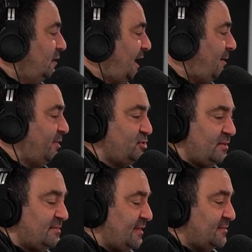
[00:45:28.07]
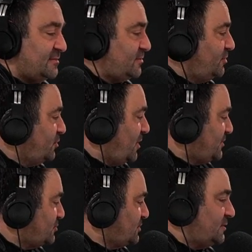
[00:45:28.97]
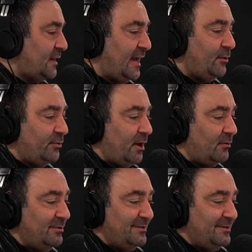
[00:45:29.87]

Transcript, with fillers: How much is this? Good question. I don't know.